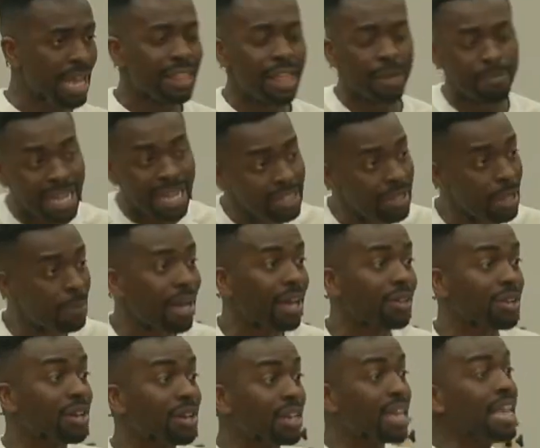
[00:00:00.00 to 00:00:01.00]
The amazing thing
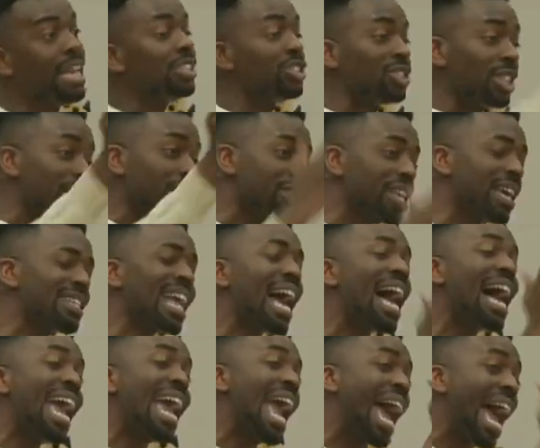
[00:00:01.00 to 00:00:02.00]
about God, Jesus,
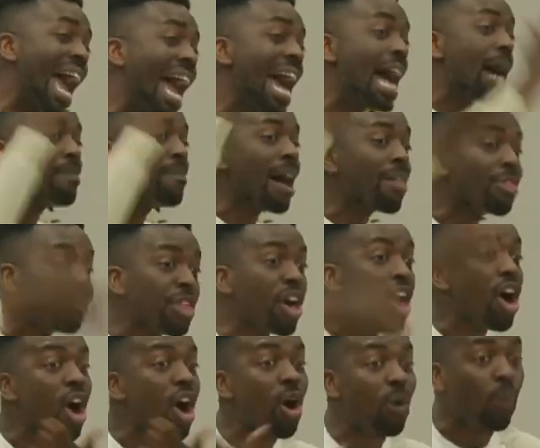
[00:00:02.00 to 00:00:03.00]
I am
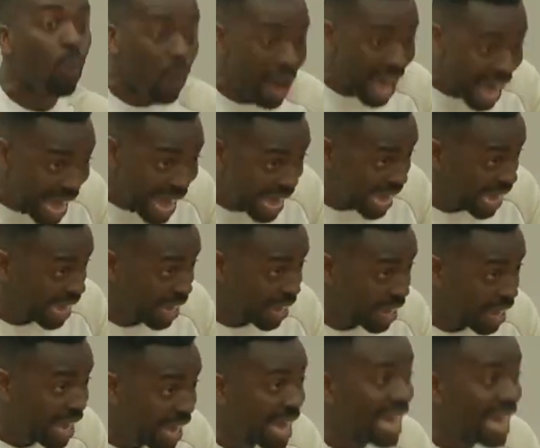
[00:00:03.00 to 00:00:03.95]
the way.